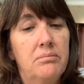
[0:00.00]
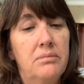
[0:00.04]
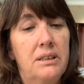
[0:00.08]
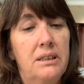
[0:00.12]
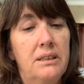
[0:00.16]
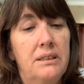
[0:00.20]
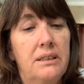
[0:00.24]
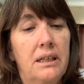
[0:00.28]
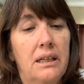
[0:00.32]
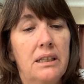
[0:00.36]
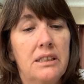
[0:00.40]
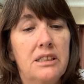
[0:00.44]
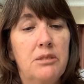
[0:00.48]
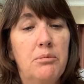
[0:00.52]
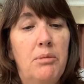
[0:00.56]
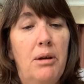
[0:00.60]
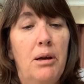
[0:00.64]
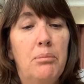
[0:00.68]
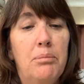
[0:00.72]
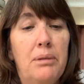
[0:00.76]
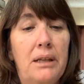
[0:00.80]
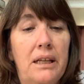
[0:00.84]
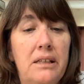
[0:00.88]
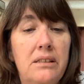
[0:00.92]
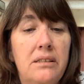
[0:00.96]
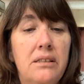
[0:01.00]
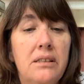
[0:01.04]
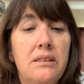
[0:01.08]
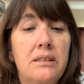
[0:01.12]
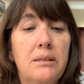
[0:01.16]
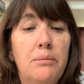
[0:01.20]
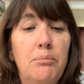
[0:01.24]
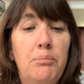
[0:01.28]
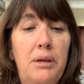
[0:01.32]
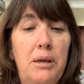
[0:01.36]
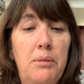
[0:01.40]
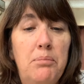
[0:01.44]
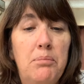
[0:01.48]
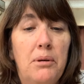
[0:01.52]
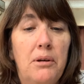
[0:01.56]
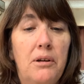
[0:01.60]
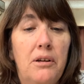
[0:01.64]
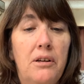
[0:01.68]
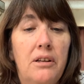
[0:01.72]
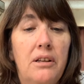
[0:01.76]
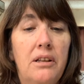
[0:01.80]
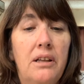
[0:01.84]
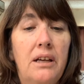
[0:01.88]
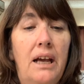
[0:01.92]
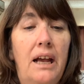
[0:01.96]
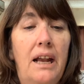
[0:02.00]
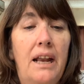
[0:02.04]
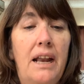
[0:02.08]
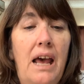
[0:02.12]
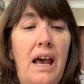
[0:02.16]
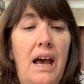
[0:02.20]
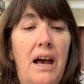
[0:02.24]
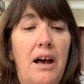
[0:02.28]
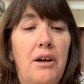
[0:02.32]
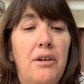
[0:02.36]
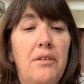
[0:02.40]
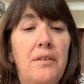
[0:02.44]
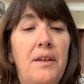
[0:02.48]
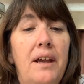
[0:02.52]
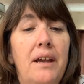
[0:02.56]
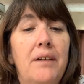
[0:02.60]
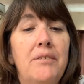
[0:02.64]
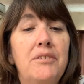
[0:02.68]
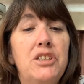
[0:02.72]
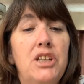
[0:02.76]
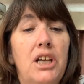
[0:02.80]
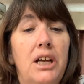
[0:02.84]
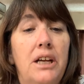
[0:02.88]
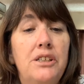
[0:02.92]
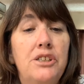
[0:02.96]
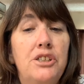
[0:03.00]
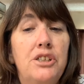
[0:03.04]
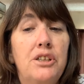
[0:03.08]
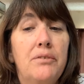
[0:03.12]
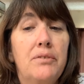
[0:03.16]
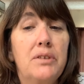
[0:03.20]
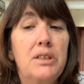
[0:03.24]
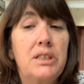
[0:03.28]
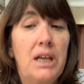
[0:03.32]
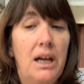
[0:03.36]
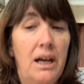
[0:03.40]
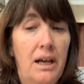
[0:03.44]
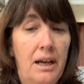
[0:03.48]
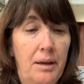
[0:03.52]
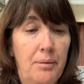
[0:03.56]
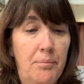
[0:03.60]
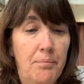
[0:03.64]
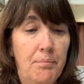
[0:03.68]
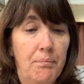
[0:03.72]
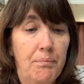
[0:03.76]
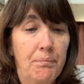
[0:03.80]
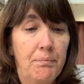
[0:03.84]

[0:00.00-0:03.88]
It tells about places and people and how they have changed over time.